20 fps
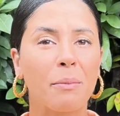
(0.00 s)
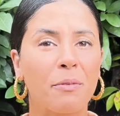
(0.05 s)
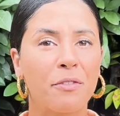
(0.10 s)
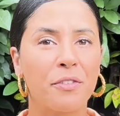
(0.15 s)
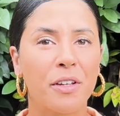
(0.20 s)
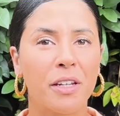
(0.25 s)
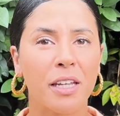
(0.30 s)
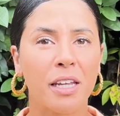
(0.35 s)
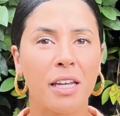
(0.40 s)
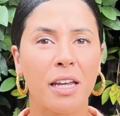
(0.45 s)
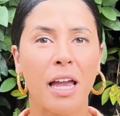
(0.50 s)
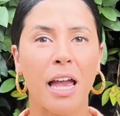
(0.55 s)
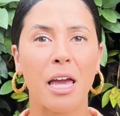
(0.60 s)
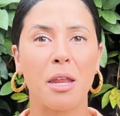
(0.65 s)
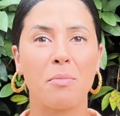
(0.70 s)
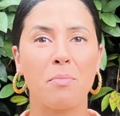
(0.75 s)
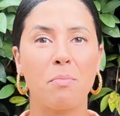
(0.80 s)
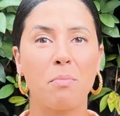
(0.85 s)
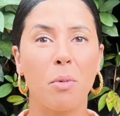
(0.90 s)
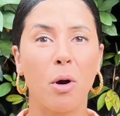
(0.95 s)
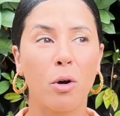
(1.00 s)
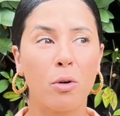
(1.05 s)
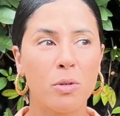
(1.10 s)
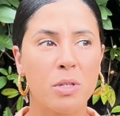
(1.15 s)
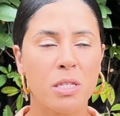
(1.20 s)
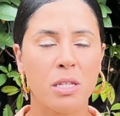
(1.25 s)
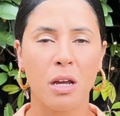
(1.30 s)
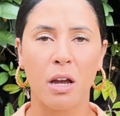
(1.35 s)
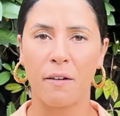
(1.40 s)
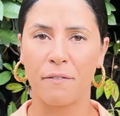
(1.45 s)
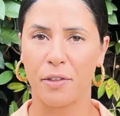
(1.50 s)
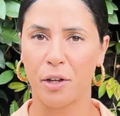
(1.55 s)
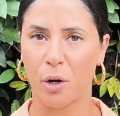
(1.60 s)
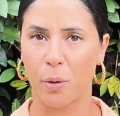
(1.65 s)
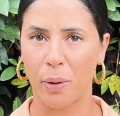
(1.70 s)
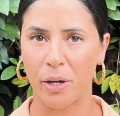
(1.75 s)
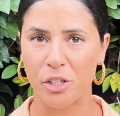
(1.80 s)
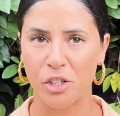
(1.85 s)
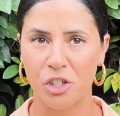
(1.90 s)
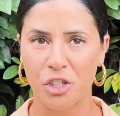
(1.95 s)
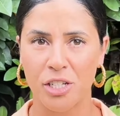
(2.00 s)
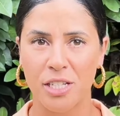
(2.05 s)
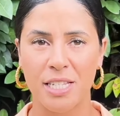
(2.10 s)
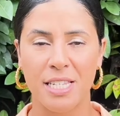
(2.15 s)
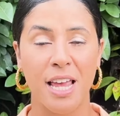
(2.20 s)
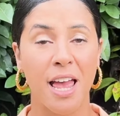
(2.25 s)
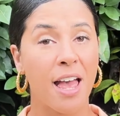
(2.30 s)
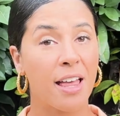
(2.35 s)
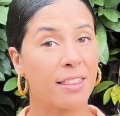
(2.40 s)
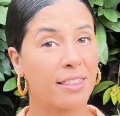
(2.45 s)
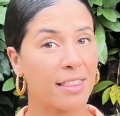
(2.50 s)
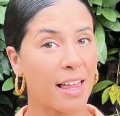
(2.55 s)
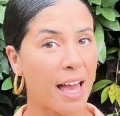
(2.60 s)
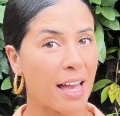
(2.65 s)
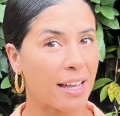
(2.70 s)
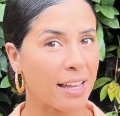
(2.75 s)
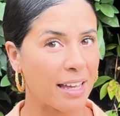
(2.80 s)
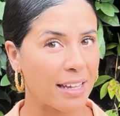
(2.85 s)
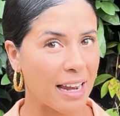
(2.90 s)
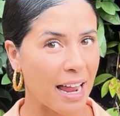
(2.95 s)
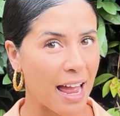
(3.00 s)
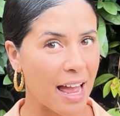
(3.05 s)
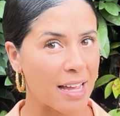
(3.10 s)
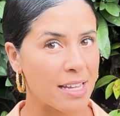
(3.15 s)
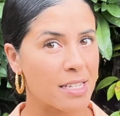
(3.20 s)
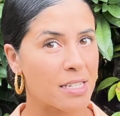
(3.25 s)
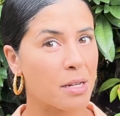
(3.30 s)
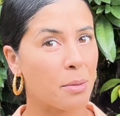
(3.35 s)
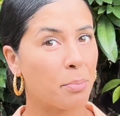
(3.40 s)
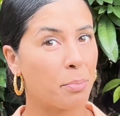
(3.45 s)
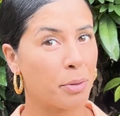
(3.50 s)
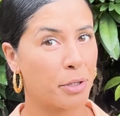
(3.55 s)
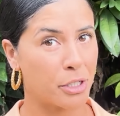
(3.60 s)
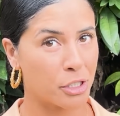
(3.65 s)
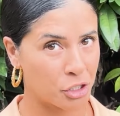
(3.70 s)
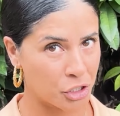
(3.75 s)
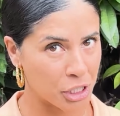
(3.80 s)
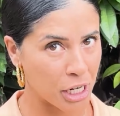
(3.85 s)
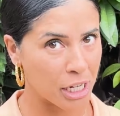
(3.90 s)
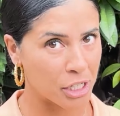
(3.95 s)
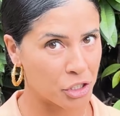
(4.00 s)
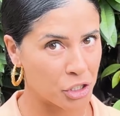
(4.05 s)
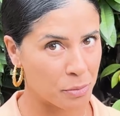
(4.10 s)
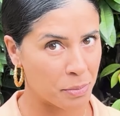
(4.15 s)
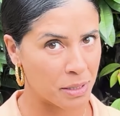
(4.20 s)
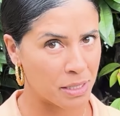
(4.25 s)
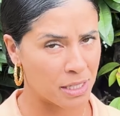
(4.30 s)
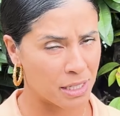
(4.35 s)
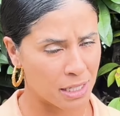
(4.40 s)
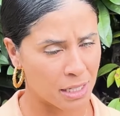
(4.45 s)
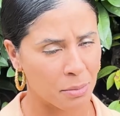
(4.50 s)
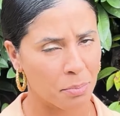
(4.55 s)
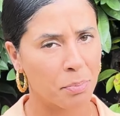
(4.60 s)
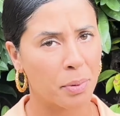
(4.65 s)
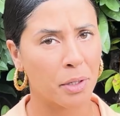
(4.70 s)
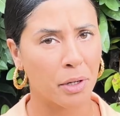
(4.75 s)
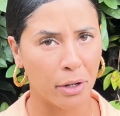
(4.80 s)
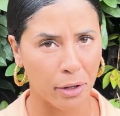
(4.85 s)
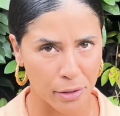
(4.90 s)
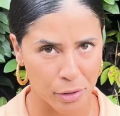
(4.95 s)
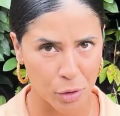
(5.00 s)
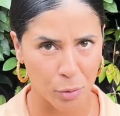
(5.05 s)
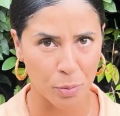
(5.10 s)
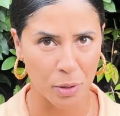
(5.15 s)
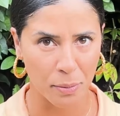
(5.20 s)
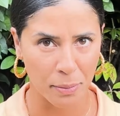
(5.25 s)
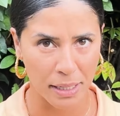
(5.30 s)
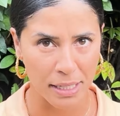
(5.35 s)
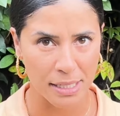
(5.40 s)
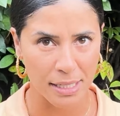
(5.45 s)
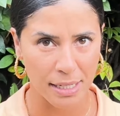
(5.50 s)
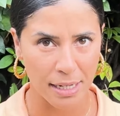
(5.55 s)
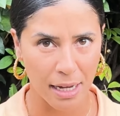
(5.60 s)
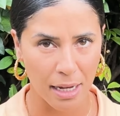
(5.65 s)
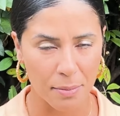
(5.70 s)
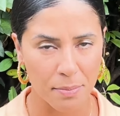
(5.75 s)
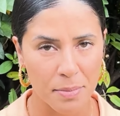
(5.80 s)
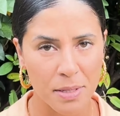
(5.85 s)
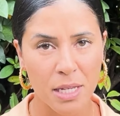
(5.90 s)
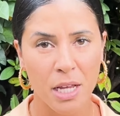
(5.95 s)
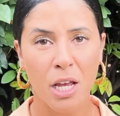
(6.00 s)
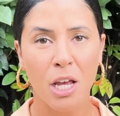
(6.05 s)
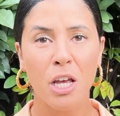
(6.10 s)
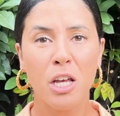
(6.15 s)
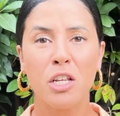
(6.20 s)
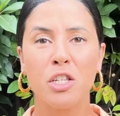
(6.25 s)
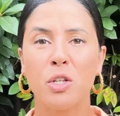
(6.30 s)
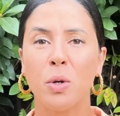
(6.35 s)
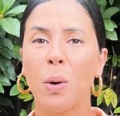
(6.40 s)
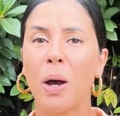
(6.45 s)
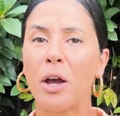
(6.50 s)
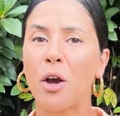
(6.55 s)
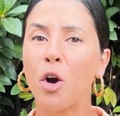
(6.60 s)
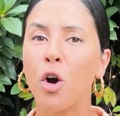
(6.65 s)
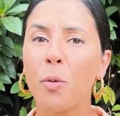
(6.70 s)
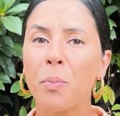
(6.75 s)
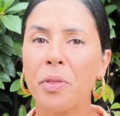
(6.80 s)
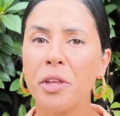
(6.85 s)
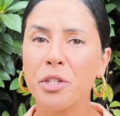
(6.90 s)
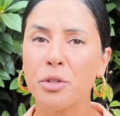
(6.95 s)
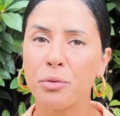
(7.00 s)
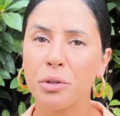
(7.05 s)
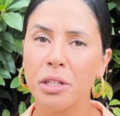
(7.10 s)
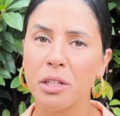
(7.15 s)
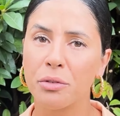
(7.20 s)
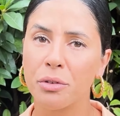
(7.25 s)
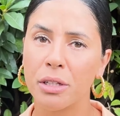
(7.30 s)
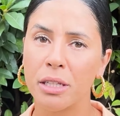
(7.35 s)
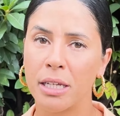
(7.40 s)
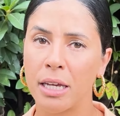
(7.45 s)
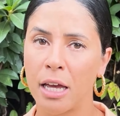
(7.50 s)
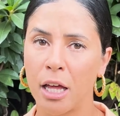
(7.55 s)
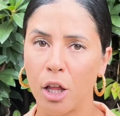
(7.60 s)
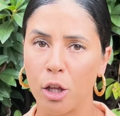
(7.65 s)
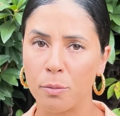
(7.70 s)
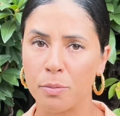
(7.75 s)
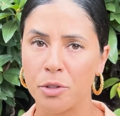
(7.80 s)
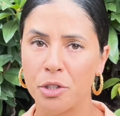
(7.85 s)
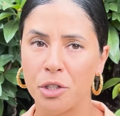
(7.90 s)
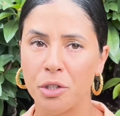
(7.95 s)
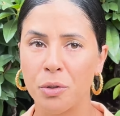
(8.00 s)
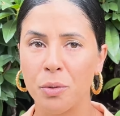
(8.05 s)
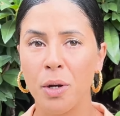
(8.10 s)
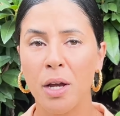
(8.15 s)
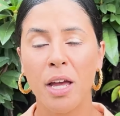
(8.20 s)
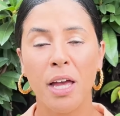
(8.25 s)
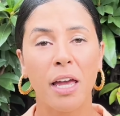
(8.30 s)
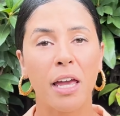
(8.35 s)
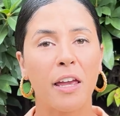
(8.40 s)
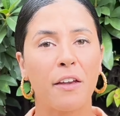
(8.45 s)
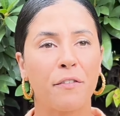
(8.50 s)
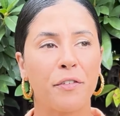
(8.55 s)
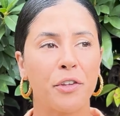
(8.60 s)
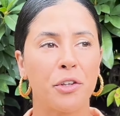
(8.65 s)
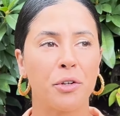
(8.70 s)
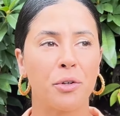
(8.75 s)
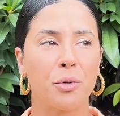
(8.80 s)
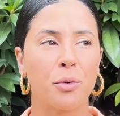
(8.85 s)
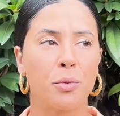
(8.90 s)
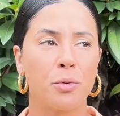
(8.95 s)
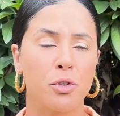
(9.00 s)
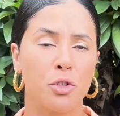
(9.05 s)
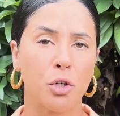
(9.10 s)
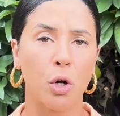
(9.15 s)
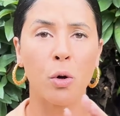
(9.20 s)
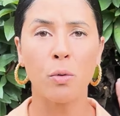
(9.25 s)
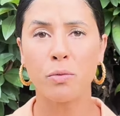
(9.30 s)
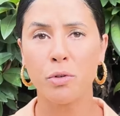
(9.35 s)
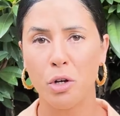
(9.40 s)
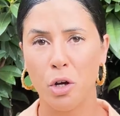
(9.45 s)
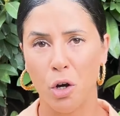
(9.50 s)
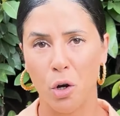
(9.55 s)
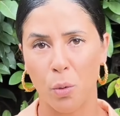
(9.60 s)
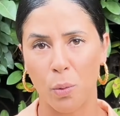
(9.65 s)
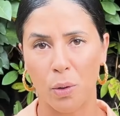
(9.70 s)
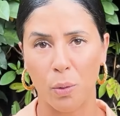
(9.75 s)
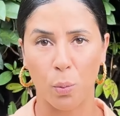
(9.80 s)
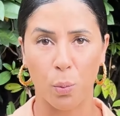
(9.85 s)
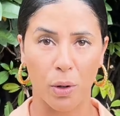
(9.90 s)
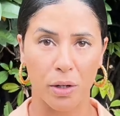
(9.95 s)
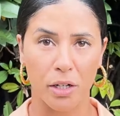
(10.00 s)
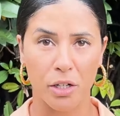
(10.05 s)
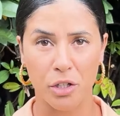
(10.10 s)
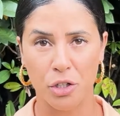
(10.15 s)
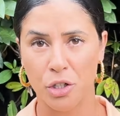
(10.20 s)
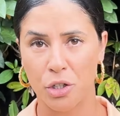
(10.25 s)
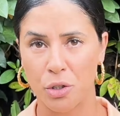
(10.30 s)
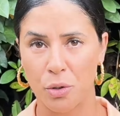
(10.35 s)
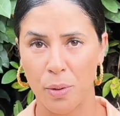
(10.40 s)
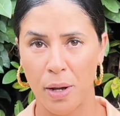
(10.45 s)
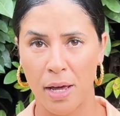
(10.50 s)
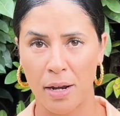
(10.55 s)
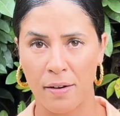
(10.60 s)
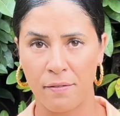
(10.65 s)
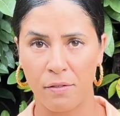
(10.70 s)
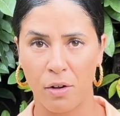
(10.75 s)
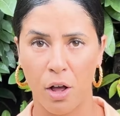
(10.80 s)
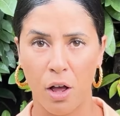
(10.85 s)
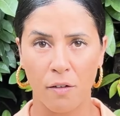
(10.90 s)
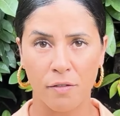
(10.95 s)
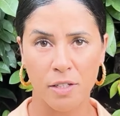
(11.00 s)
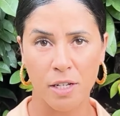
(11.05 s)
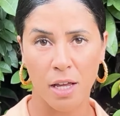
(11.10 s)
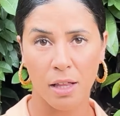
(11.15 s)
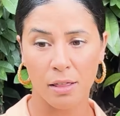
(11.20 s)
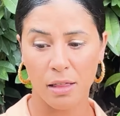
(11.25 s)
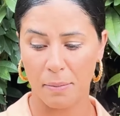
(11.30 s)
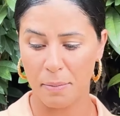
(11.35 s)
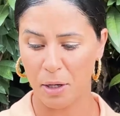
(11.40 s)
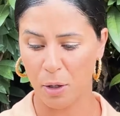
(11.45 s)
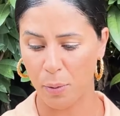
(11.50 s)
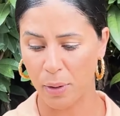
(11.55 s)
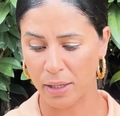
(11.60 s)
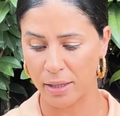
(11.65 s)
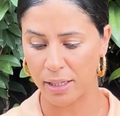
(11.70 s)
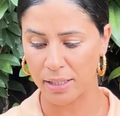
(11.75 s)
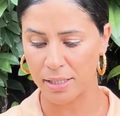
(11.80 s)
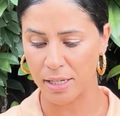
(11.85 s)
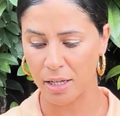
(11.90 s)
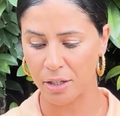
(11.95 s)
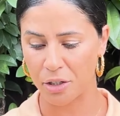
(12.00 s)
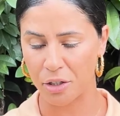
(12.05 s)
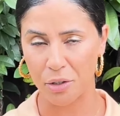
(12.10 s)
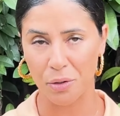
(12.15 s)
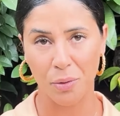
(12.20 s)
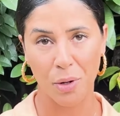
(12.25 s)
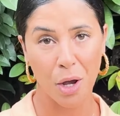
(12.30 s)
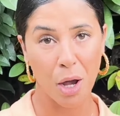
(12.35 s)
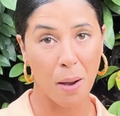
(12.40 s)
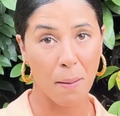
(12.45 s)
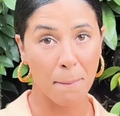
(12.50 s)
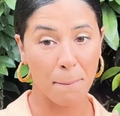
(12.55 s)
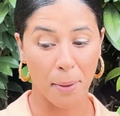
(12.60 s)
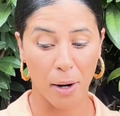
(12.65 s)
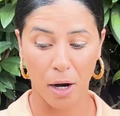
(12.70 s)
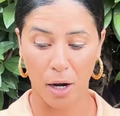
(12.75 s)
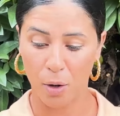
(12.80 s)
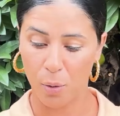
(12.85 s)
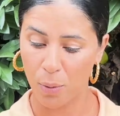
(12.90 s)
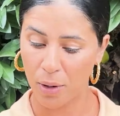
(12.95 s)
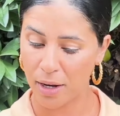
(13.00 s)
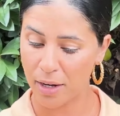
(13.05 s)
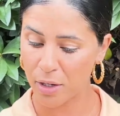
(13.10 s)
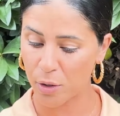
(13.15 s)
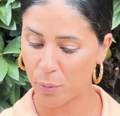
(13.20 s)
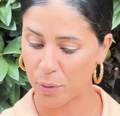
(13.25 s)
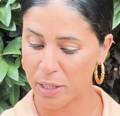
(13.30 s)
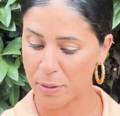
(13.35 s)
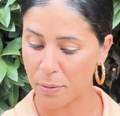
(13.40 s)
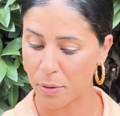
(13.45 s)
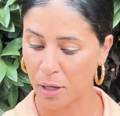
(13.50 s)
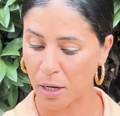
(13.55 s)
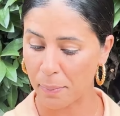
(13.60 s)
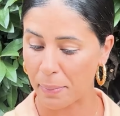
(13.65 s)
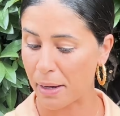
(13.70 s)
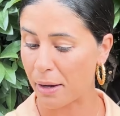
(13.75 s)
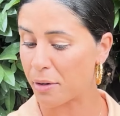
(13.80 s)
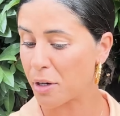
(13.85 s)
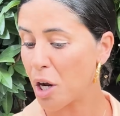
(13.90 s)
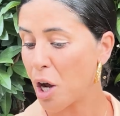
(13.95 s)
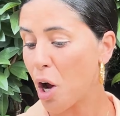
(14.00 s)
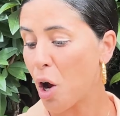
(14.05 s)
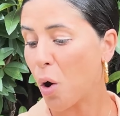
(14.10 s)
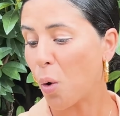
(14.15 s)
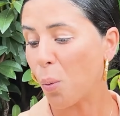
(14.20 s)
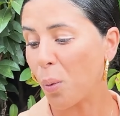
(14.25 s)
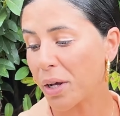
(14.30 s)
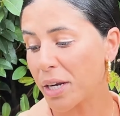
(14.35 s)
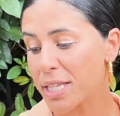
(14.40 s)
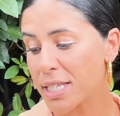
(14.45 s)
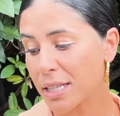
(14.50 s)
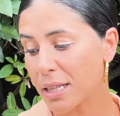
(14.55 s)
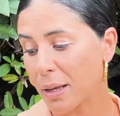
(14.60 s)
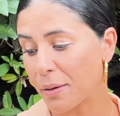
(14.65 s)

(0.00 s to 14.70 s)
fitting and most of the questions that get asked per ChatGPT, but also per my DMs. So I hope this really, really helped you. If you don't know what one and two had involved, let me quickly tell you part one, we spoke about what is club